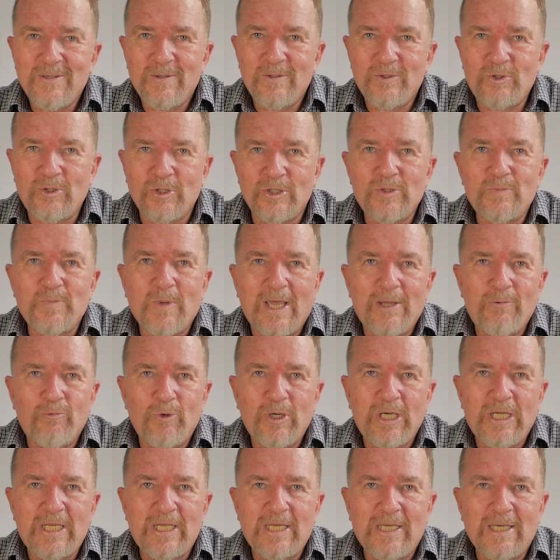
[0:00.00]
just by
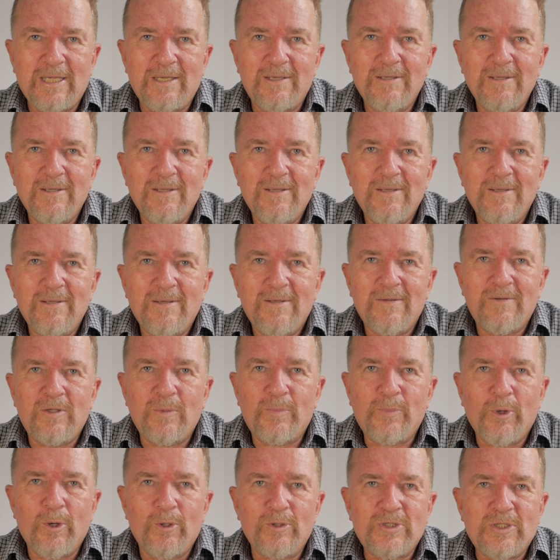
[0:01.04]
reading it the
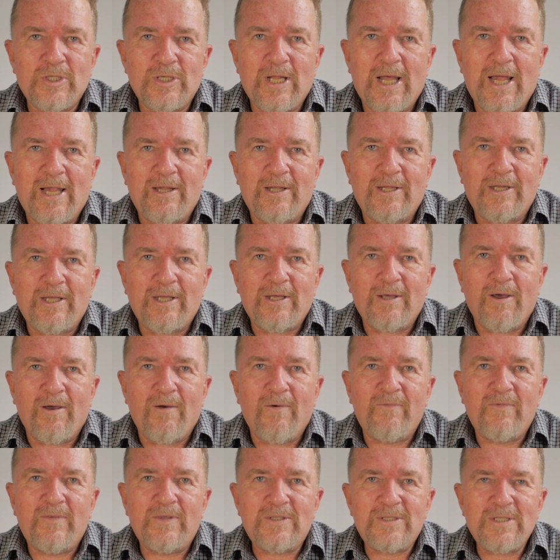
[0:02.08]
personality
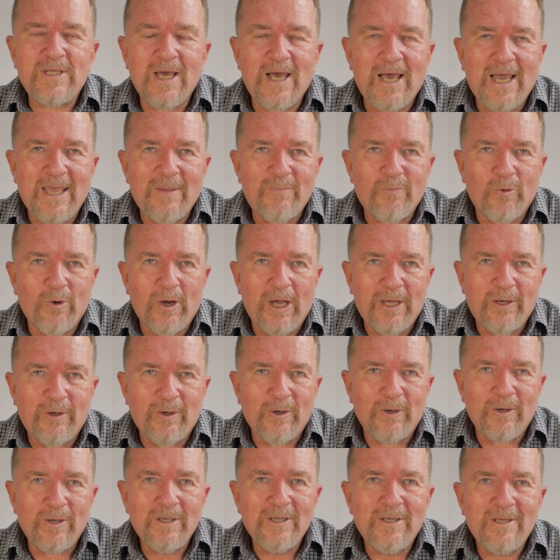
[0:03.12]
of the
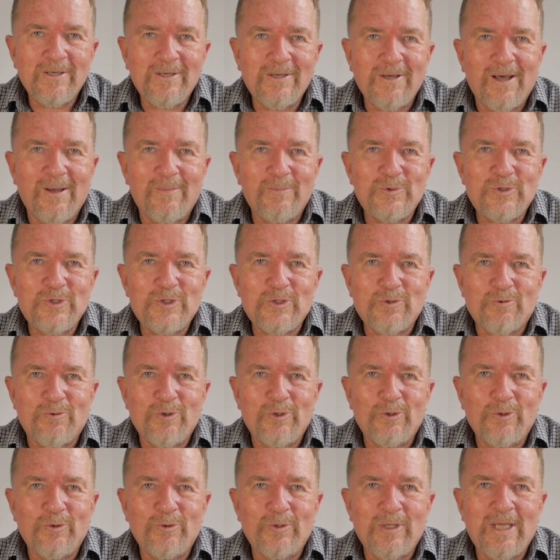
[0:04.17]
typewriter comes
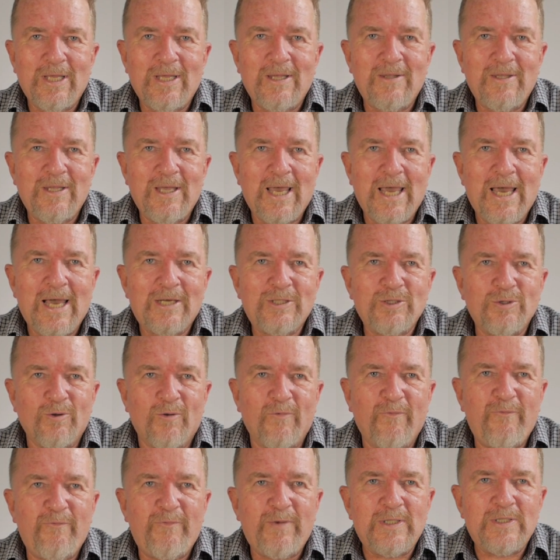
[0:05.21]
through in the
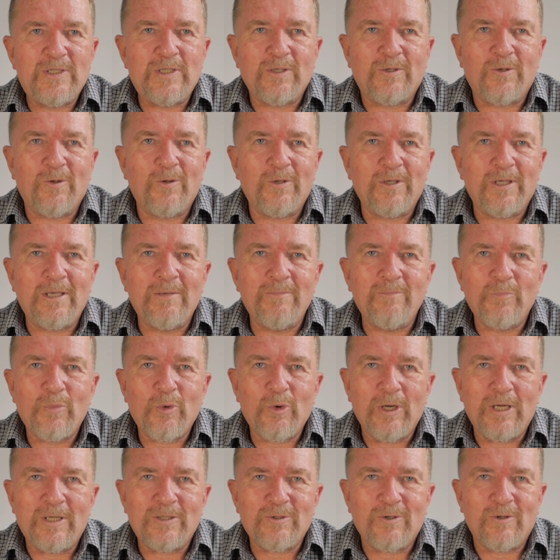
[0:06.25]
actual physical
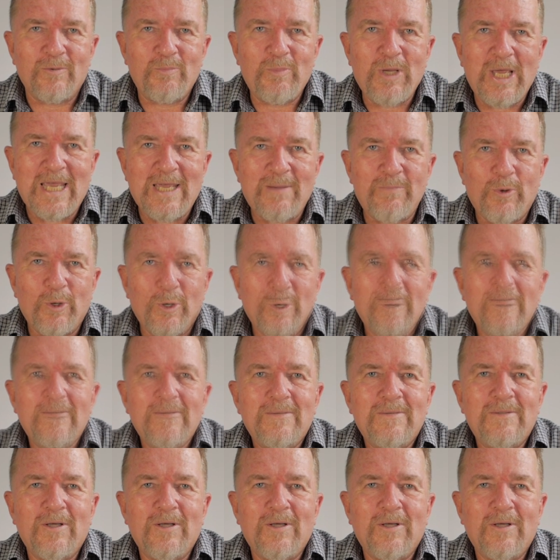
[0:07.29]
imprint on paper,